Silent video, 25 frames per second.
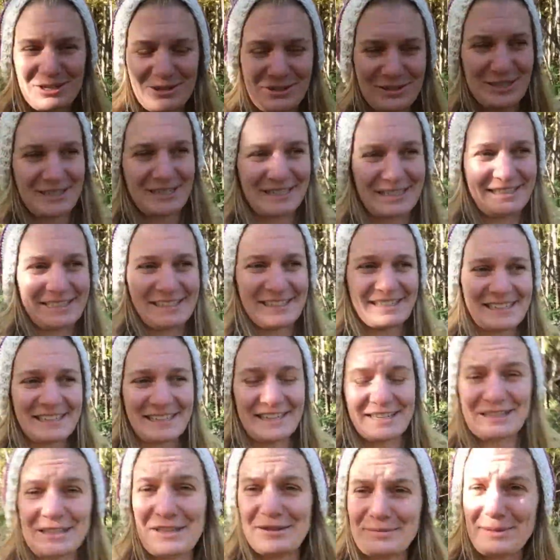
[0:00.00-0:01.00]
in New Zealand
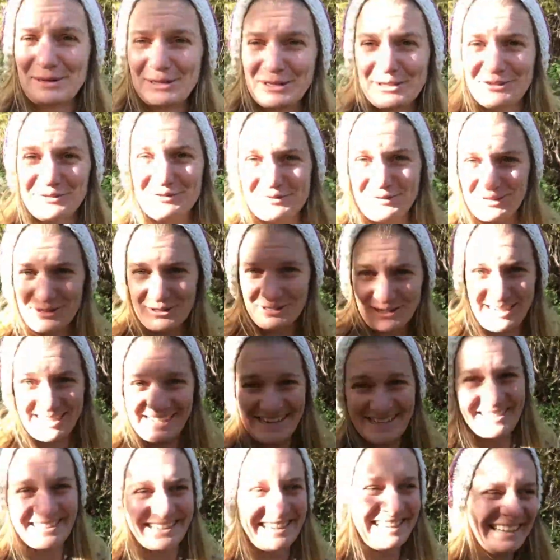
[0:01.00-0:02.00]
in the middle of
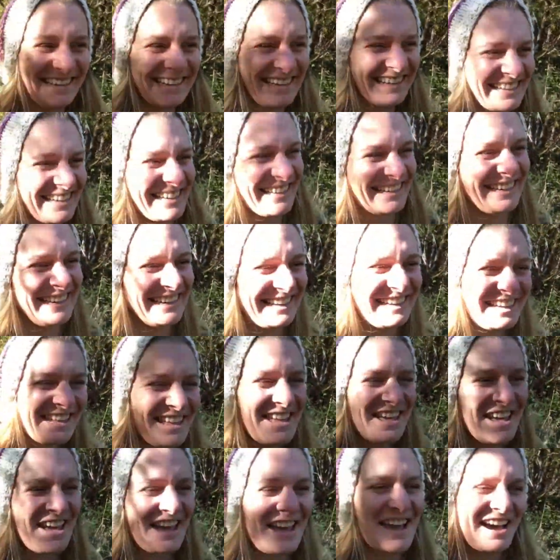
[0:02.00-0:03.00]
lockdown.
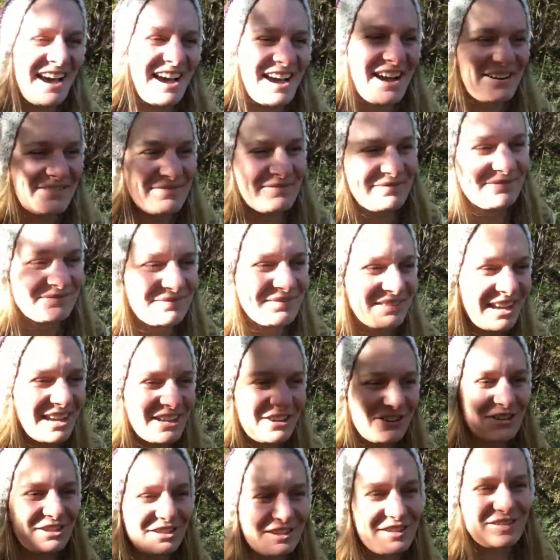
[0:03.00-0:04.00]

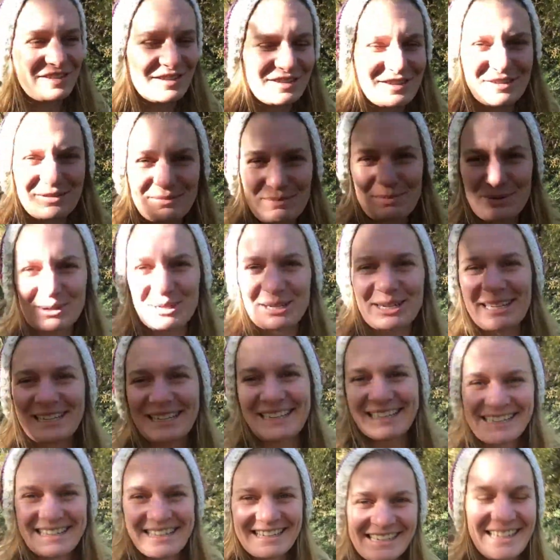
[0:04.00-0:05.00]
I know this is some
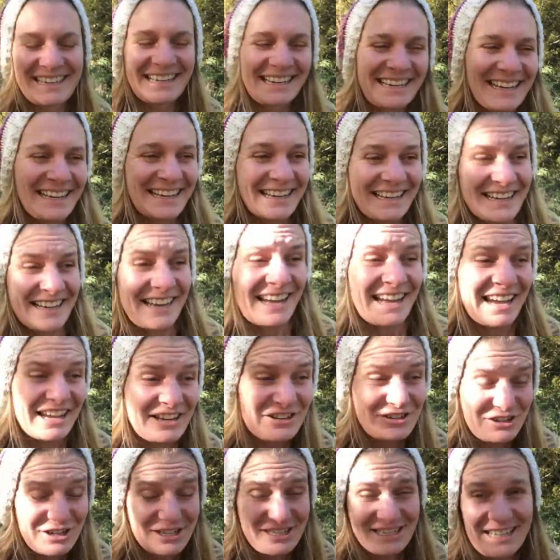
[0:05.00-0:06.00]
pretty
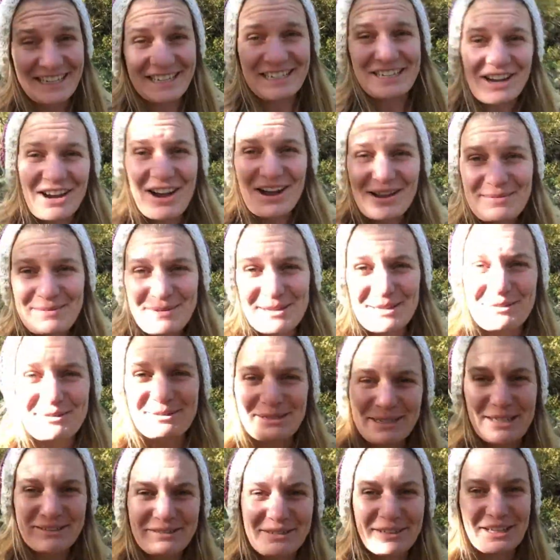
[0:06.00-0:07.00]
interesting times that
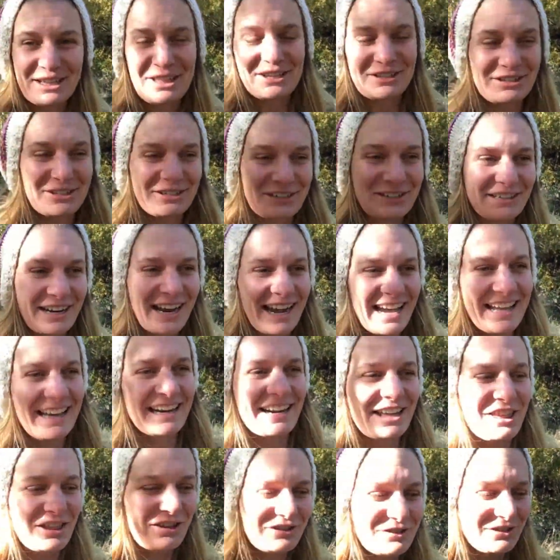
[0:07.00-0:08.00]
we're living through,
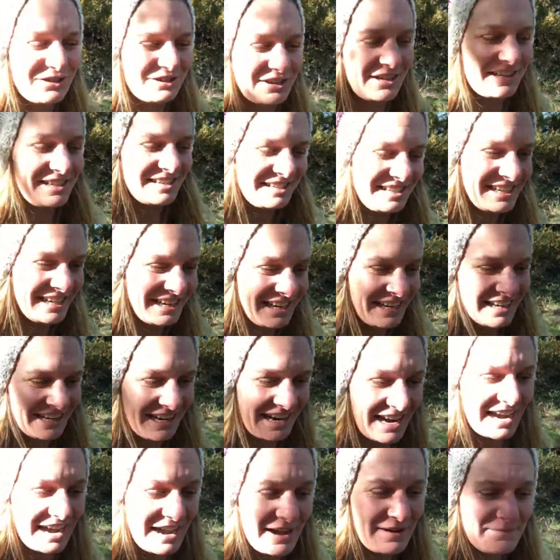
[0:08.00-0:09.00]
and I thought
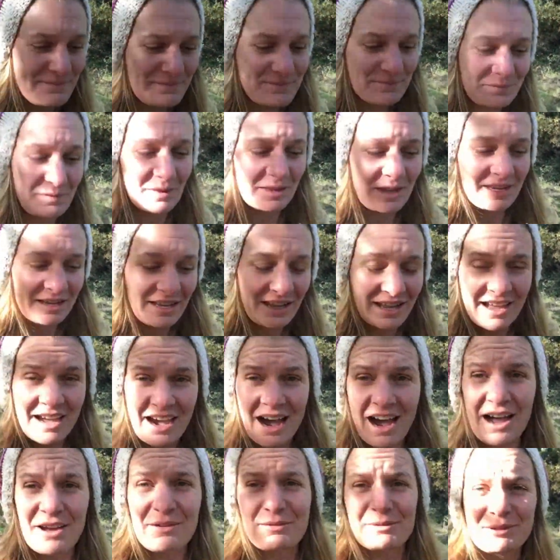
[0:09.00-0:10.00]

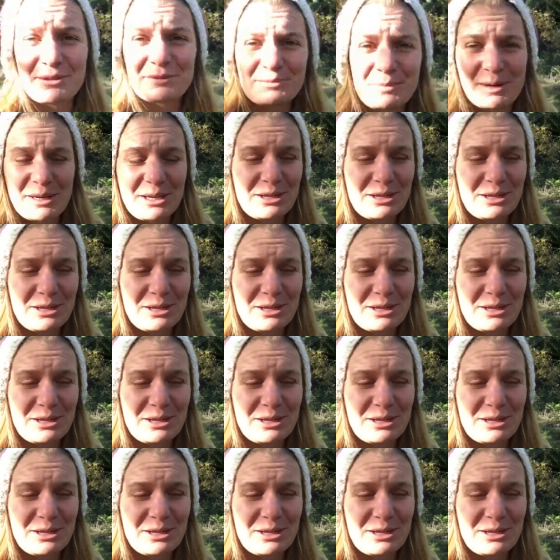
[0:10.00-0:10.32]
I would